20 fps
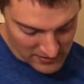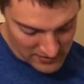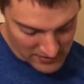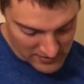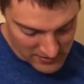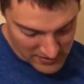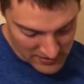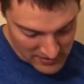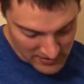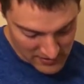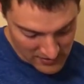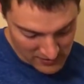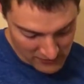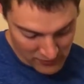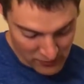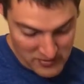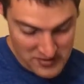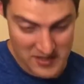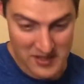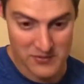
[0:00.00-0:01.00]
Then the
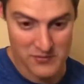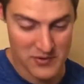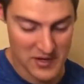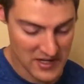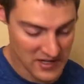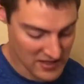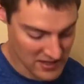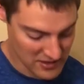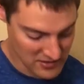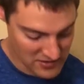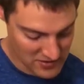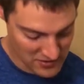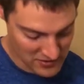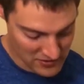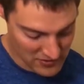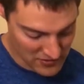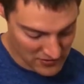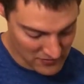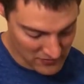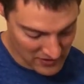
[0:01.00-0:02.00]
14th fret, you can use the
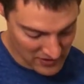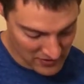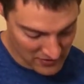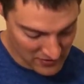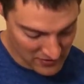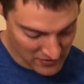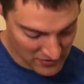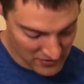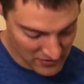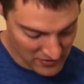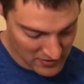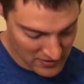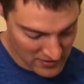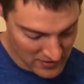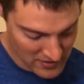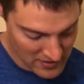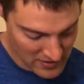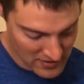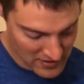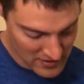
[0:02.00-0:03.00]
3rd finger.
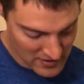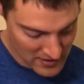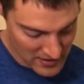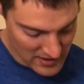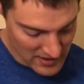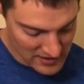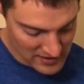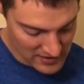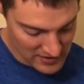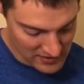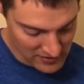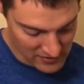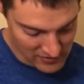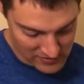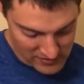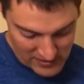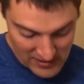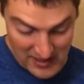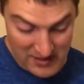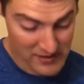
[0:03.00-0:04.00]
And then
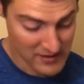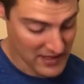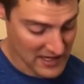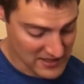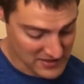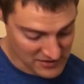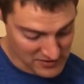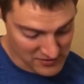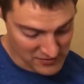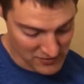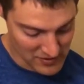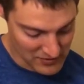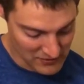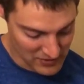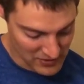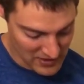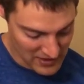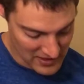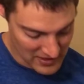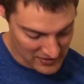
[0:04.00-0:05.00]
lastly, whenever
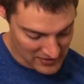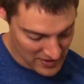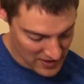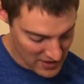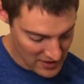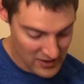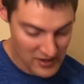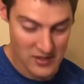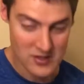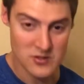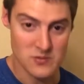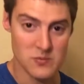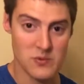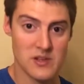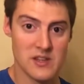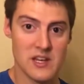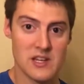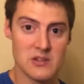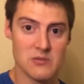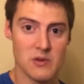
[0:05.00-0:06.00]
you end, you can just play
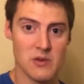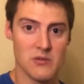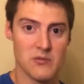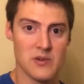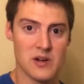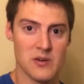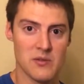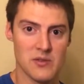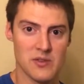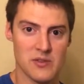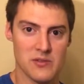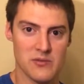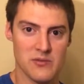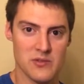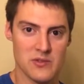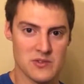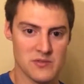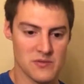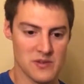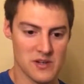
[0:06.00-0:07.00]
that 12th fret with the
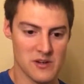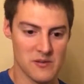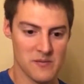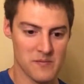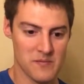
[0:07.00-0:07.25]
1st finger.